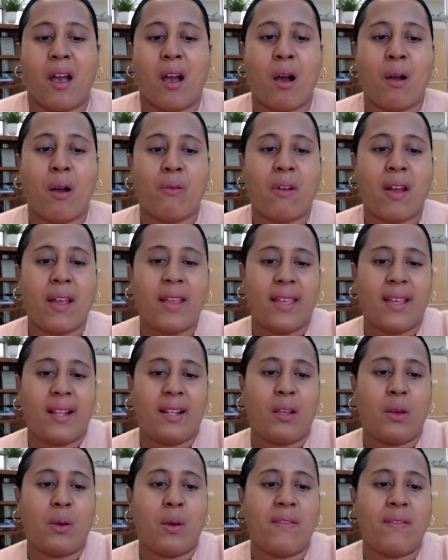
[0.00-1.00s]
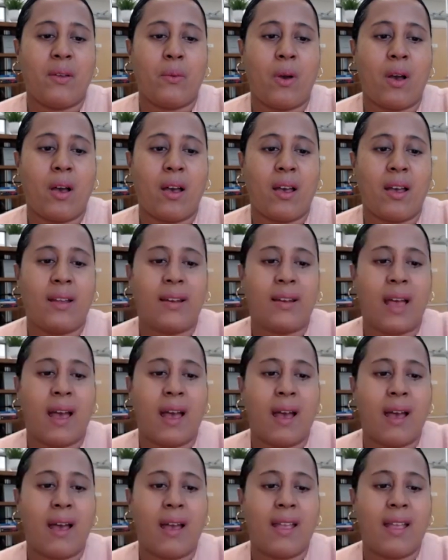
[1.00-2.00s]
All right. Hello, everyone.
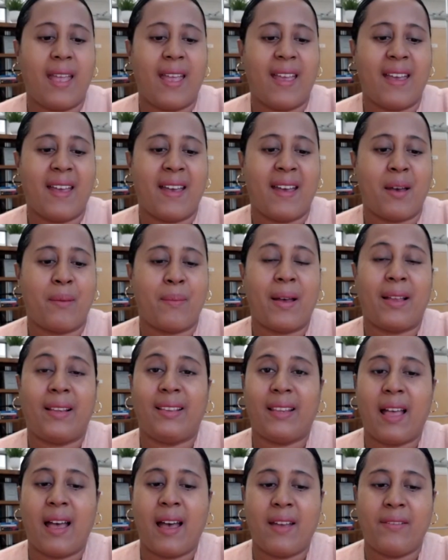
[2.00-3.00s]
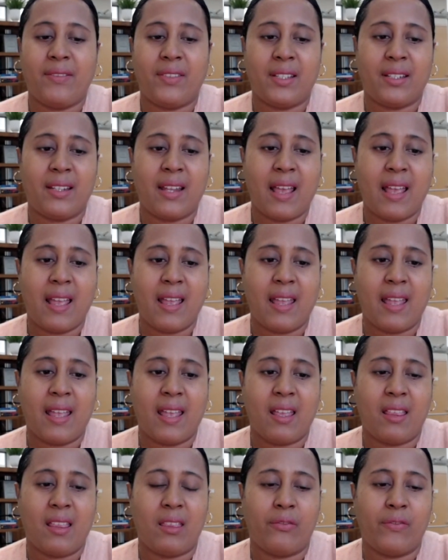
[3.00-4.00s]
I am live today
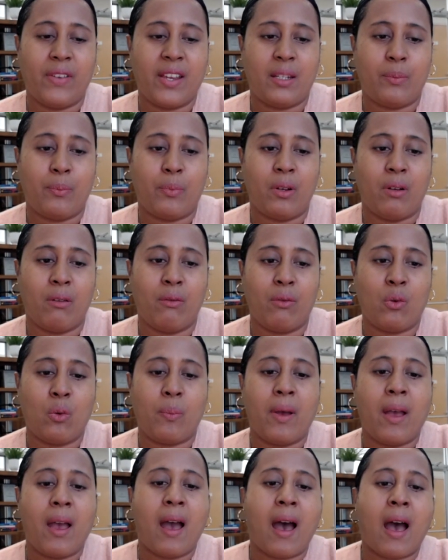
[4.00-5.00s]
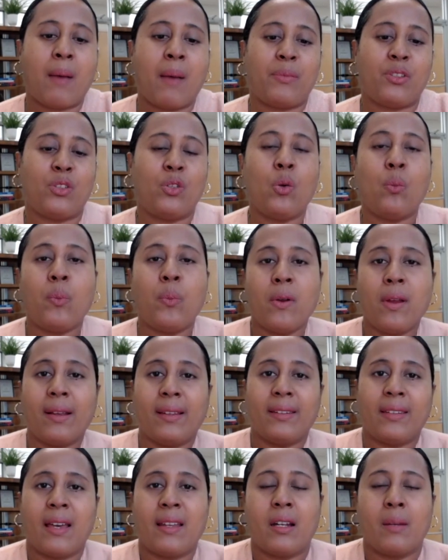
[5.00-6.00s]
in the Facebook group. I'm super
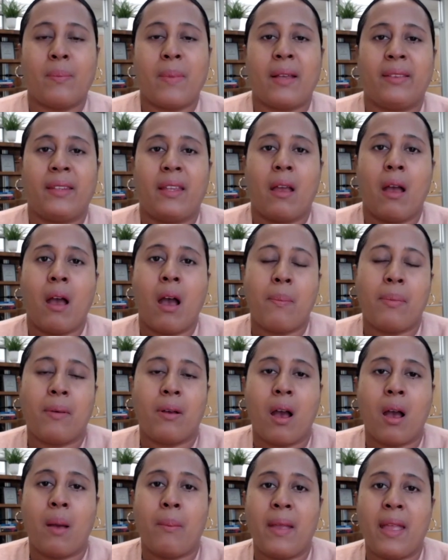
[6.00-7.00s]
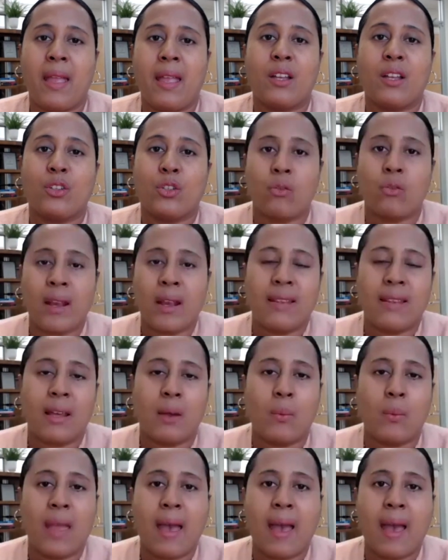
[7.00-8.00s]
excited about the upcoming training that
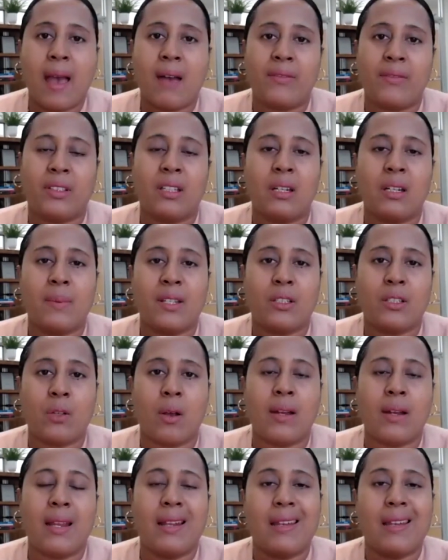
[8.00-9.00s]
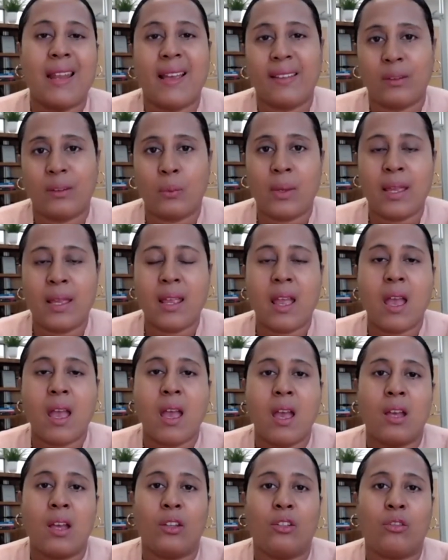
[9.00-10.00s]
we have. It's going to be starting next week.
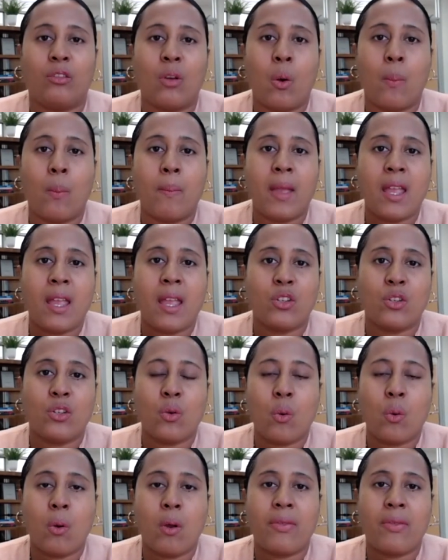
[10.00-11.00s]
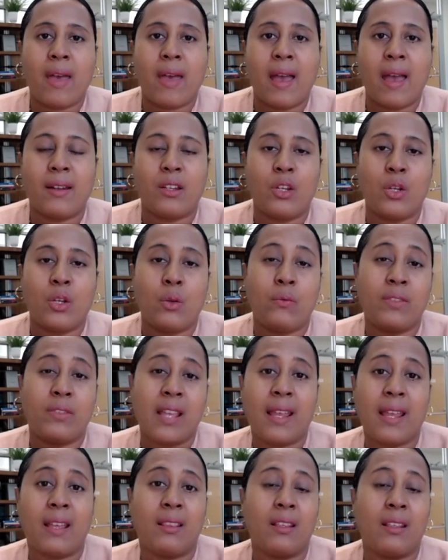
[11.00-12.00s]
So make sure that you've
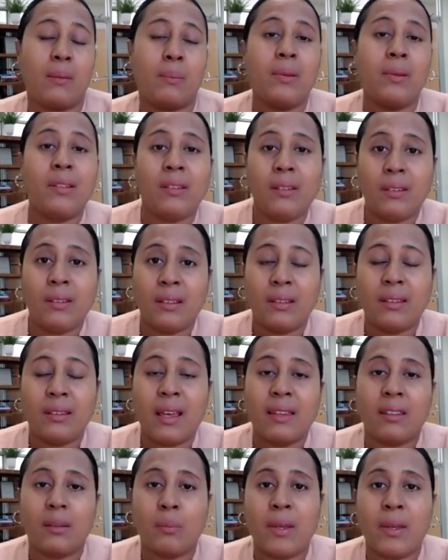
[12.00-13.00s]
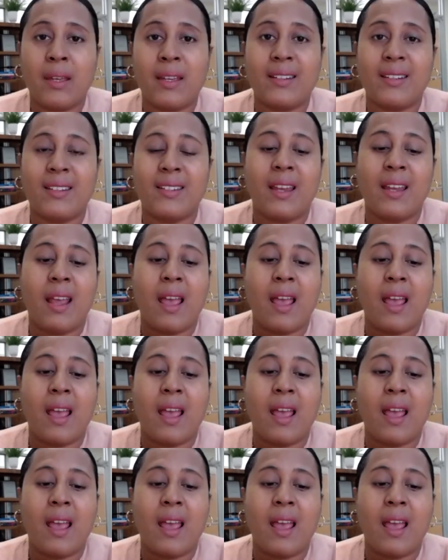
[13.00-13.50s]
taken the business assessment.